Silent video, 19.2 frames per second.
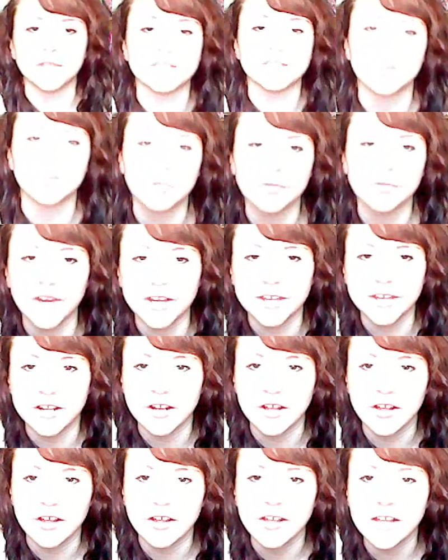because I'm a
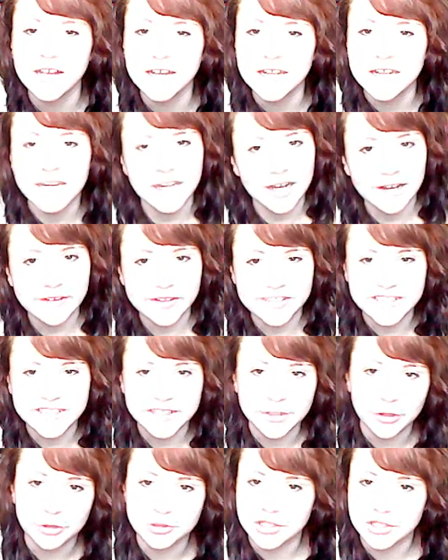regular, and I
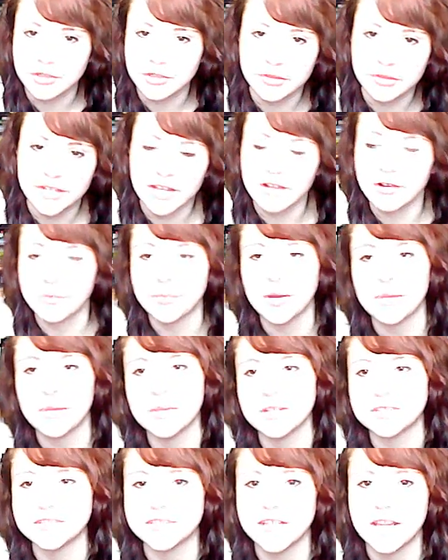said I was a little down
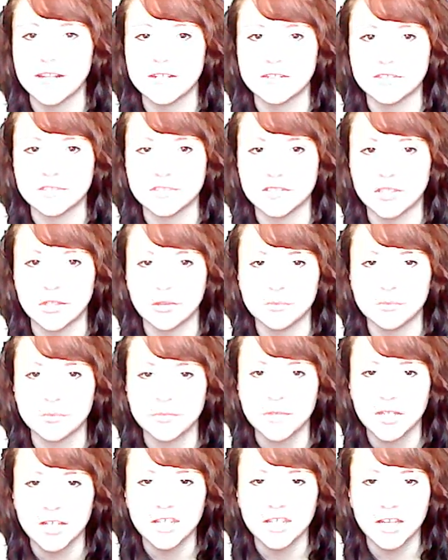about my skin, so
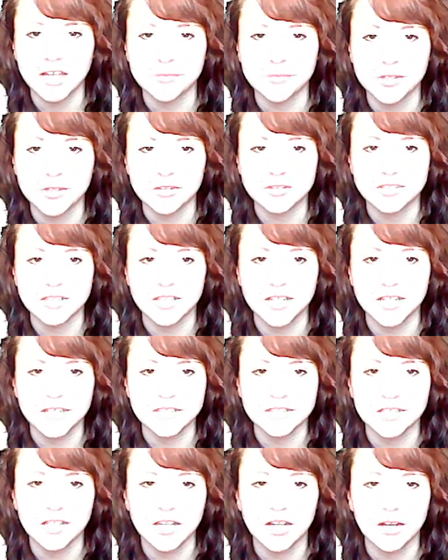he gave me lots of
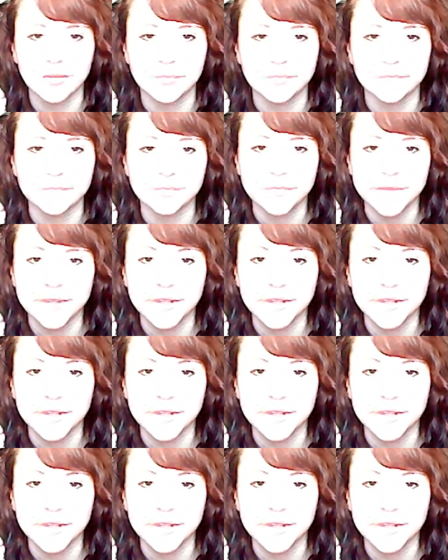these, and